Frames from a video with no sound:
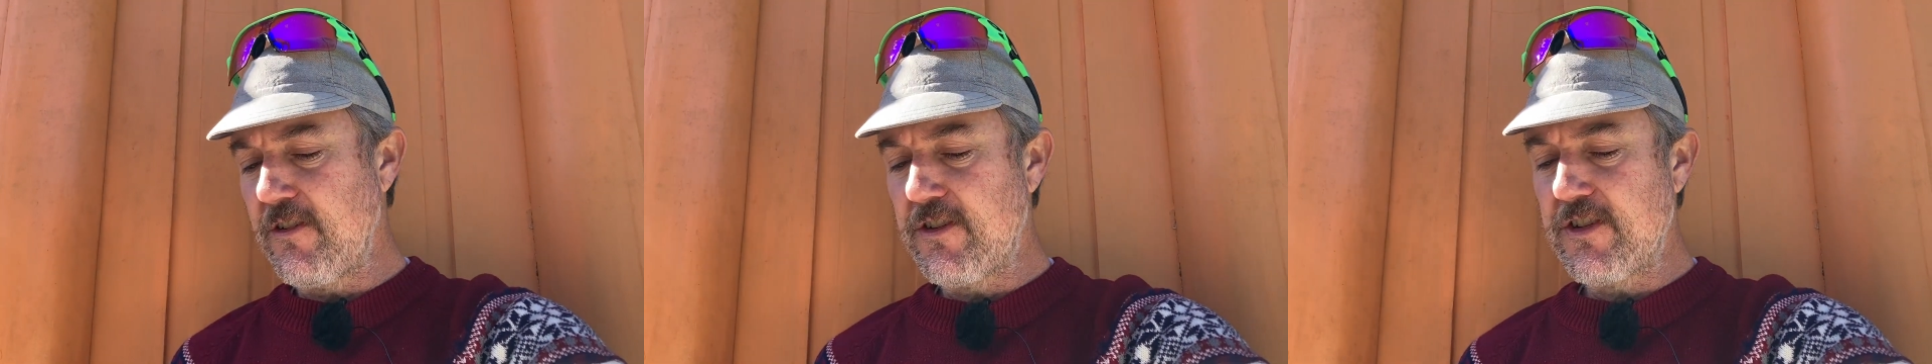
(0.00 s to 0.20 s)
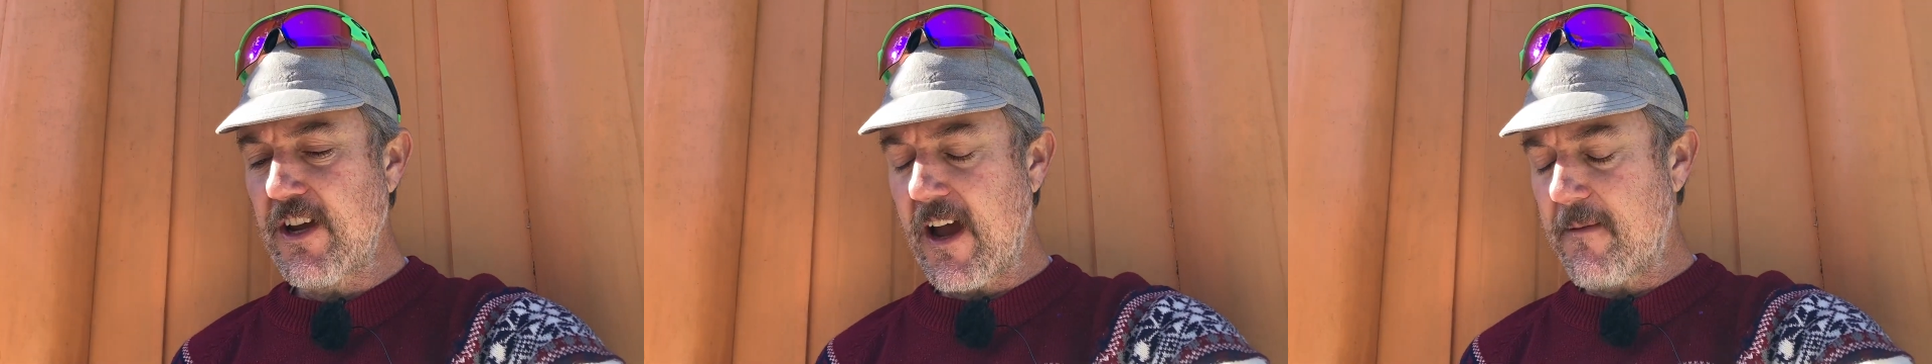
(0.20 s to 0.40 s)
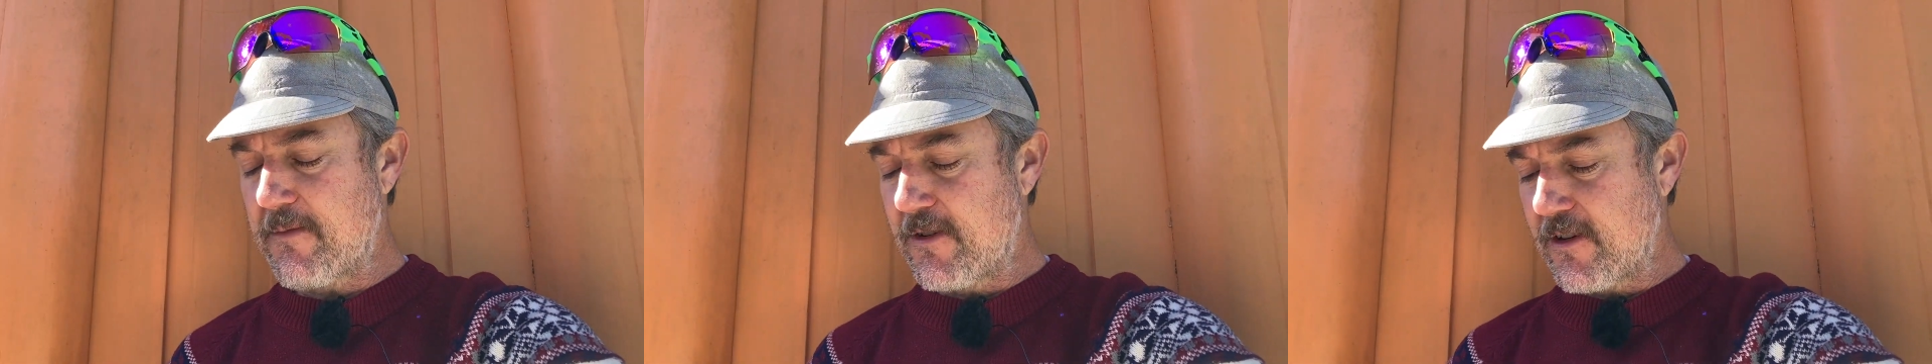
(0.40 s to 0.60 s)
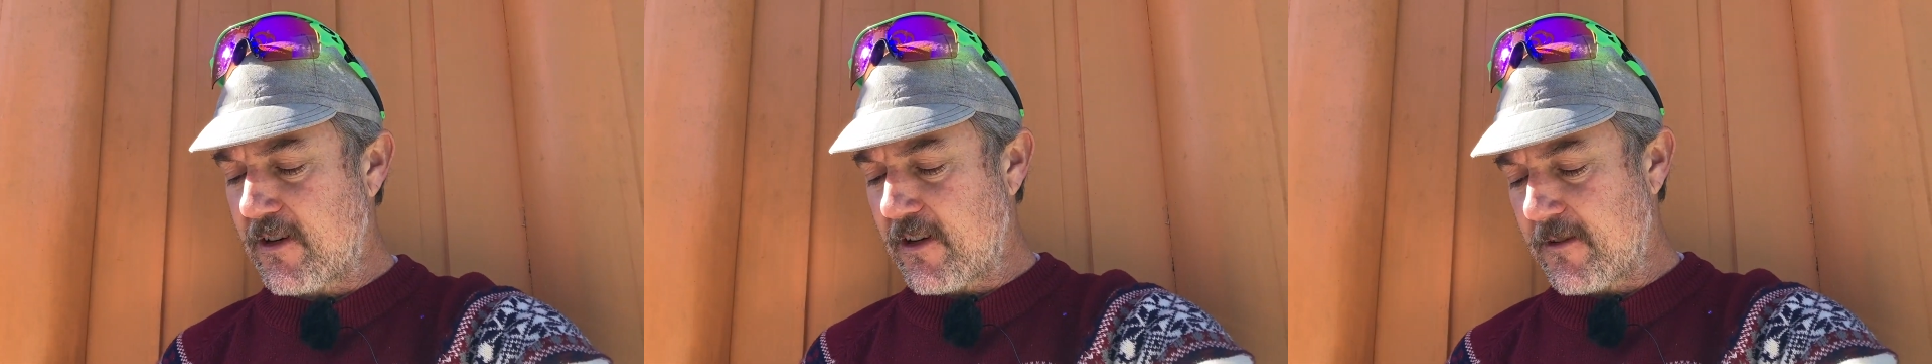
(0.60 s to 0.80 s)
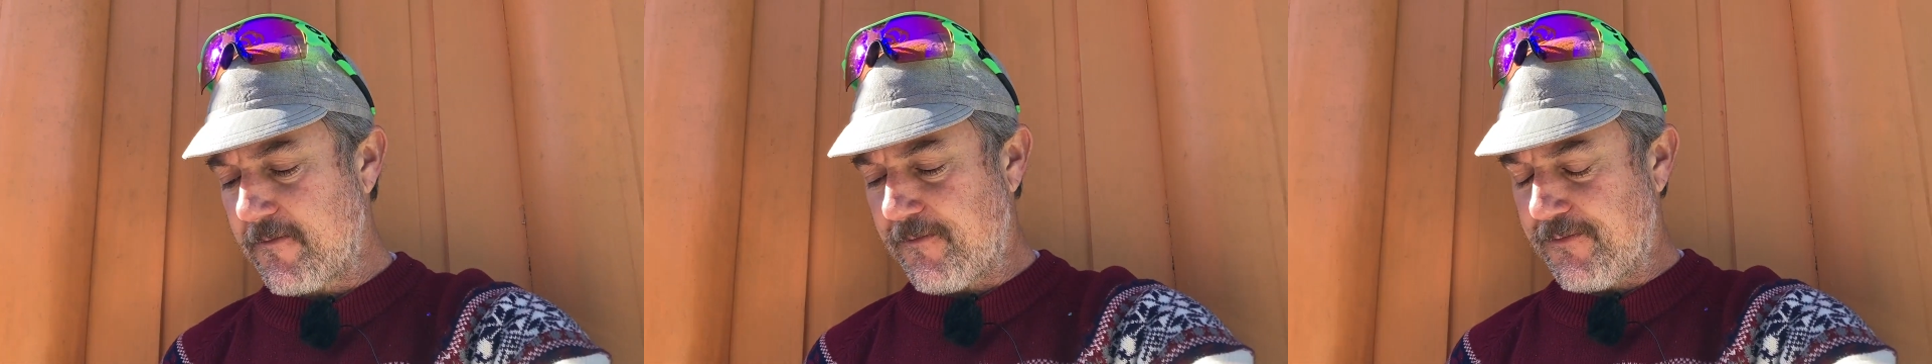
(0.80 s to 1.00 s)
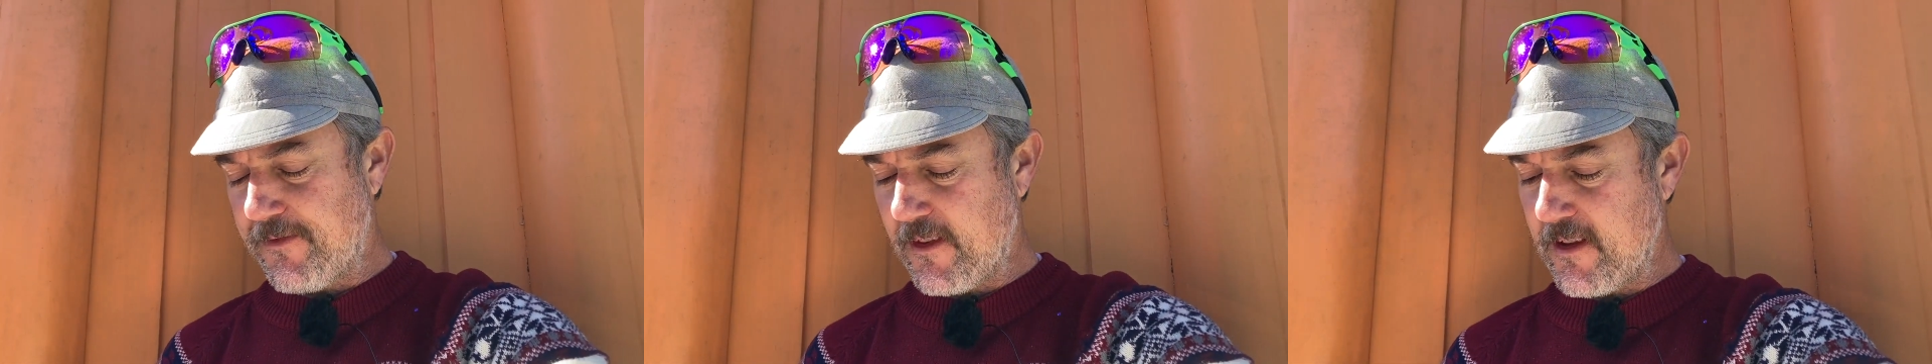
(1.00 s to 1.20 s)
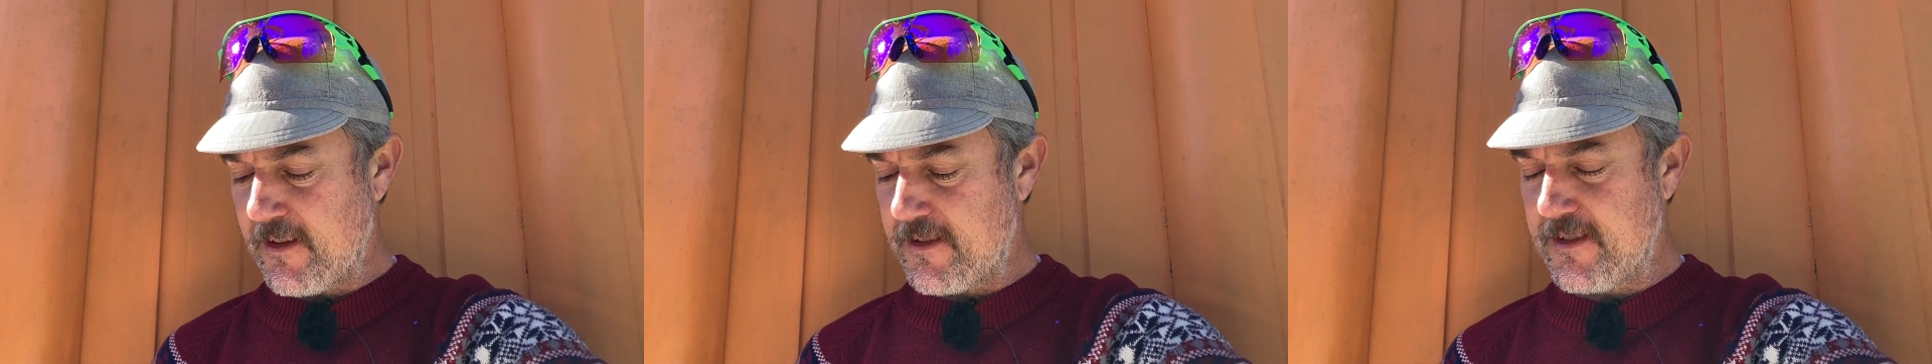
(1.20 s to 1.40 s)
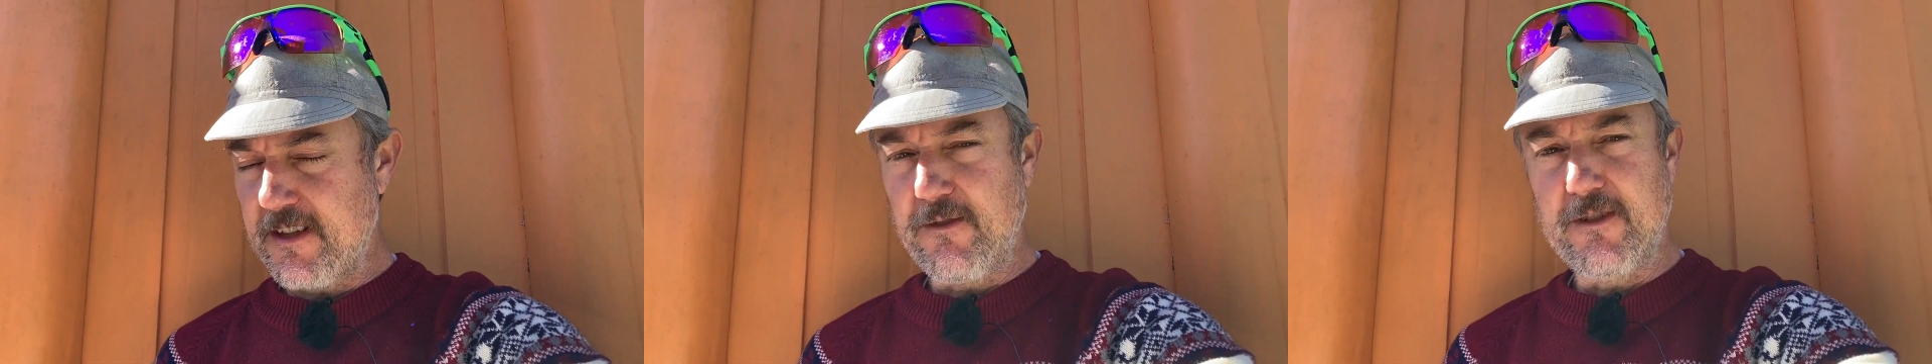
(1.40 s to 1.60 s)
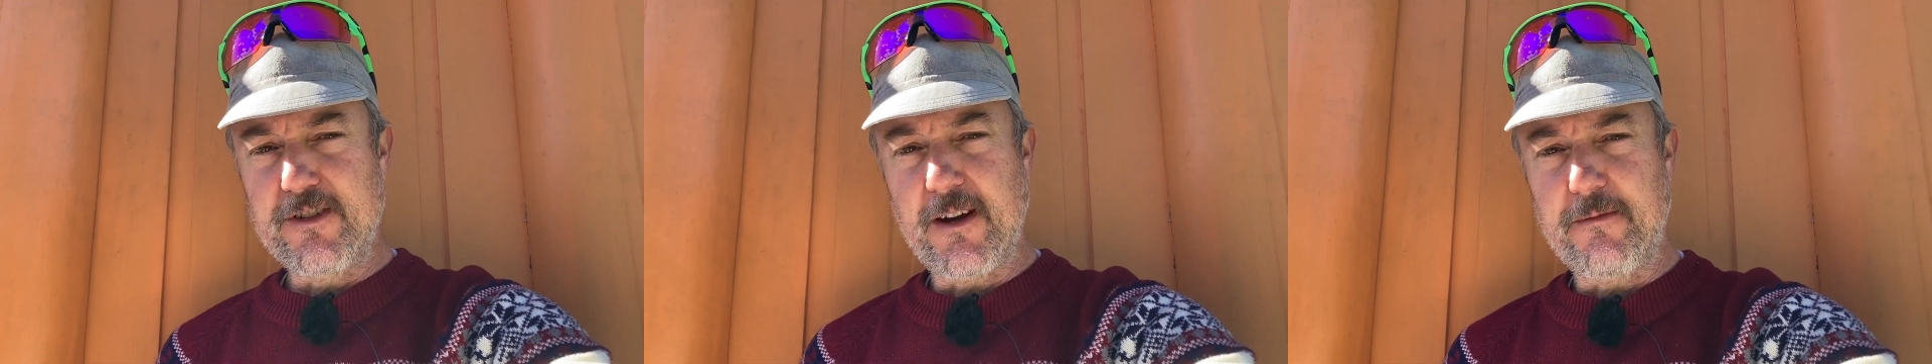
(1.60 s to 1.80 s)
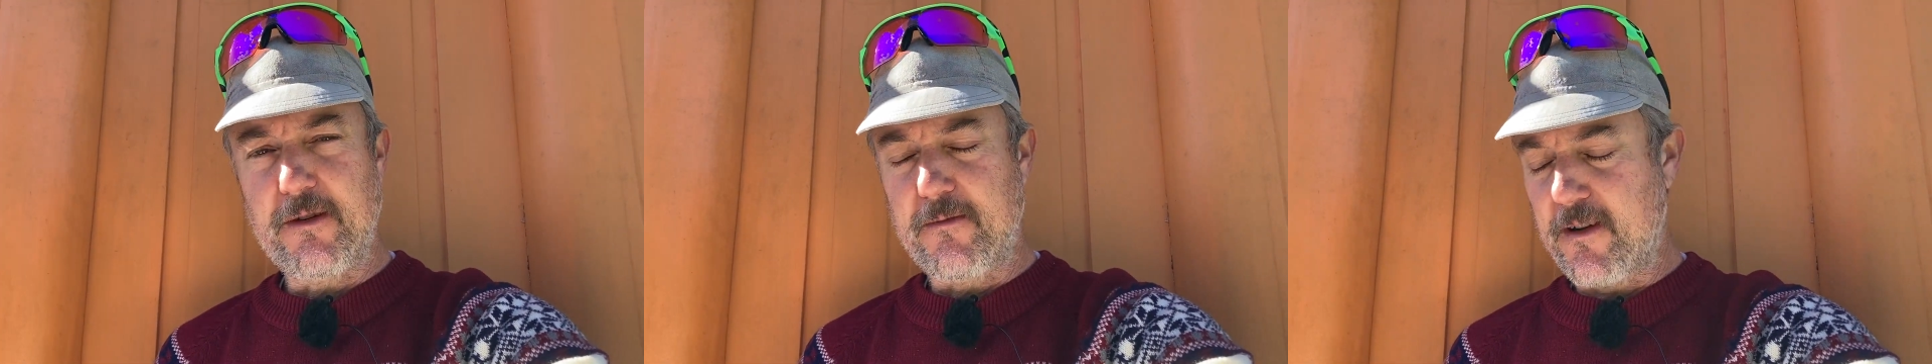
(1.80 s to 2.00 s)
chapter, let's see, what
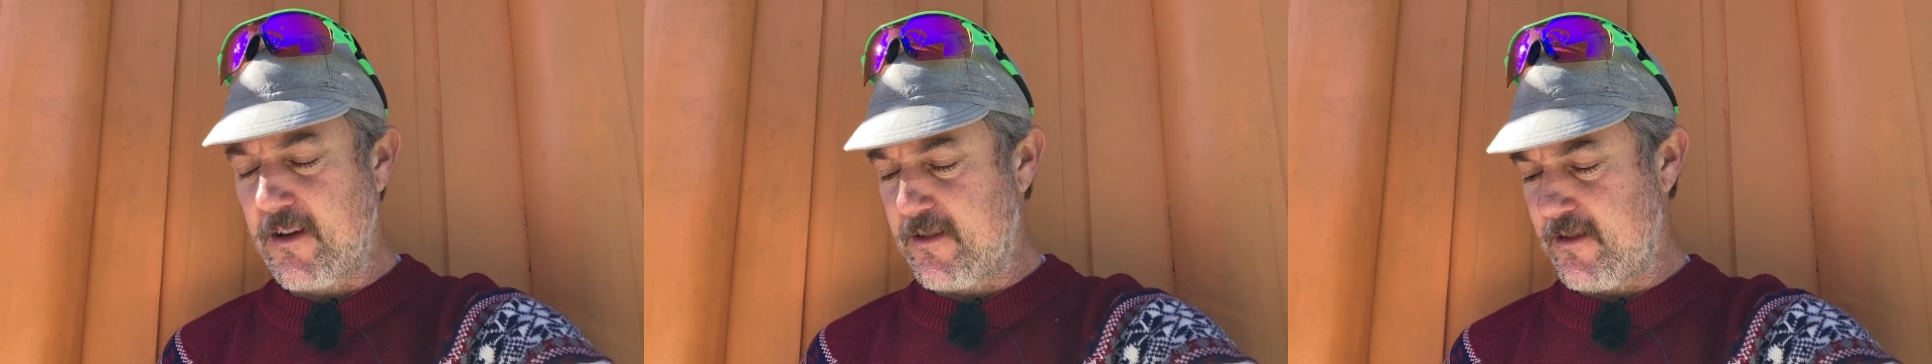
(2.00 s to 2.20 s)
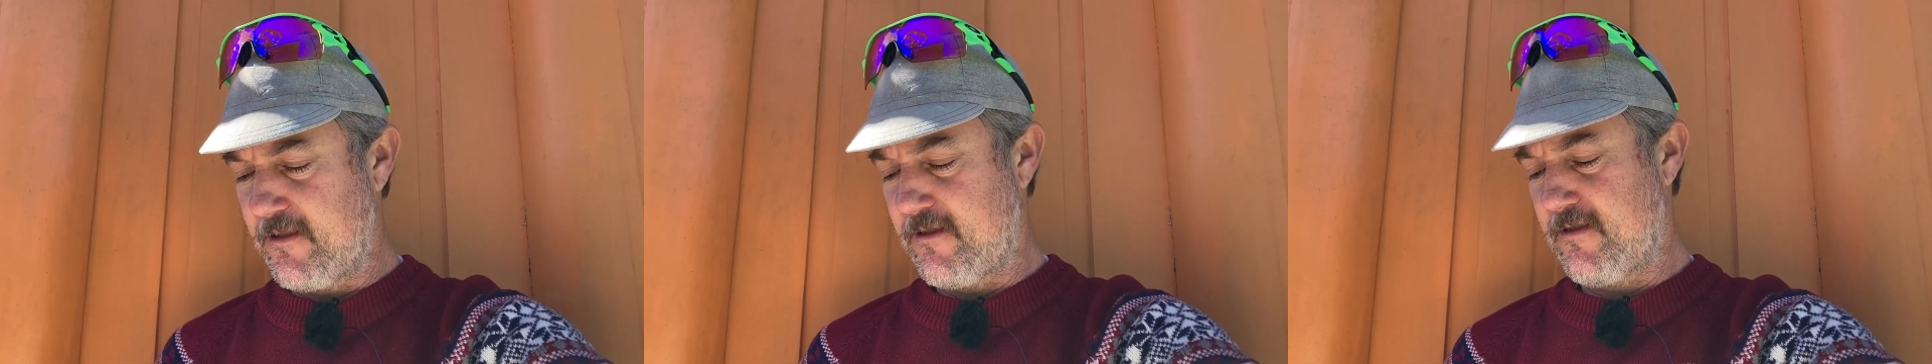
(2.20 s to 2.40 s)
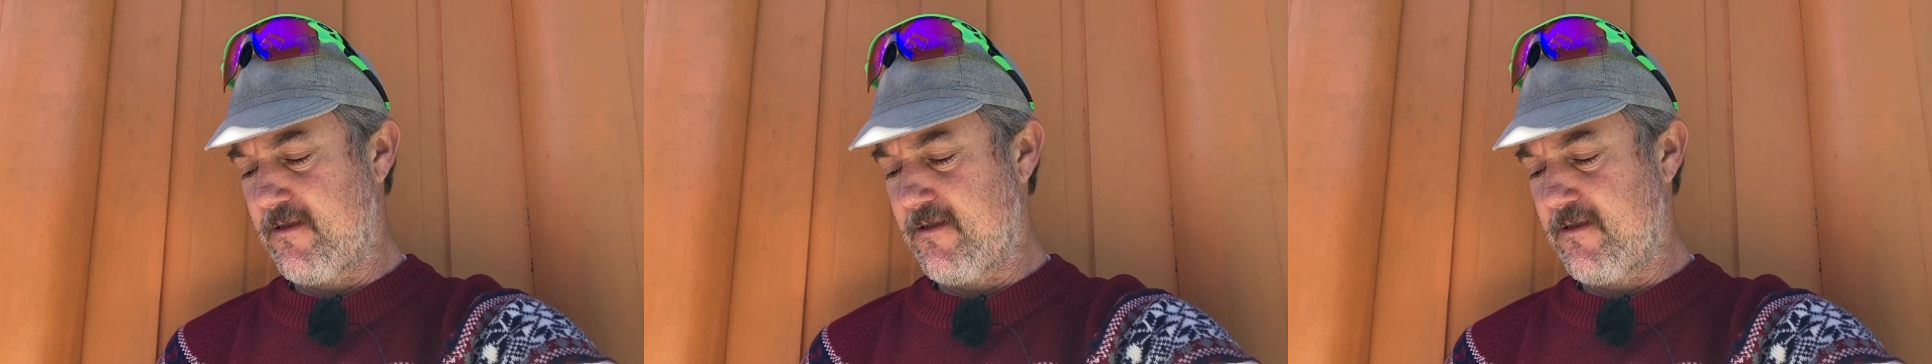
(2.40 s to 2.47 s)
chapter am I into?